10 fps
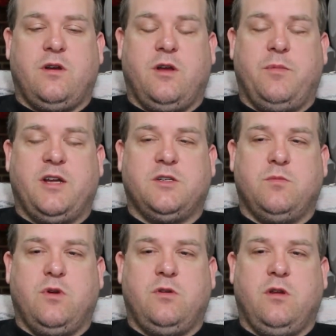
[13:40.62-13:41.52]
I
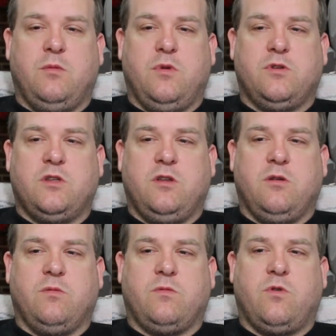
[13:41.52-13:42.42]
imagine most of
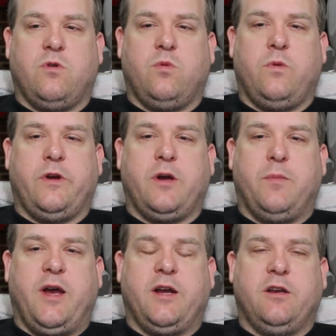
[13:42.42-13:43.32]
the crew will want to
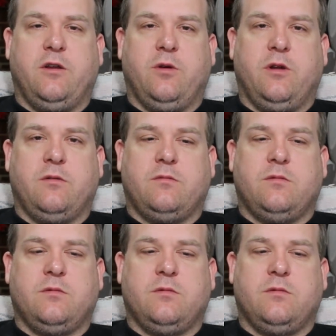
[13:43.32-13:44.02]
come back and do it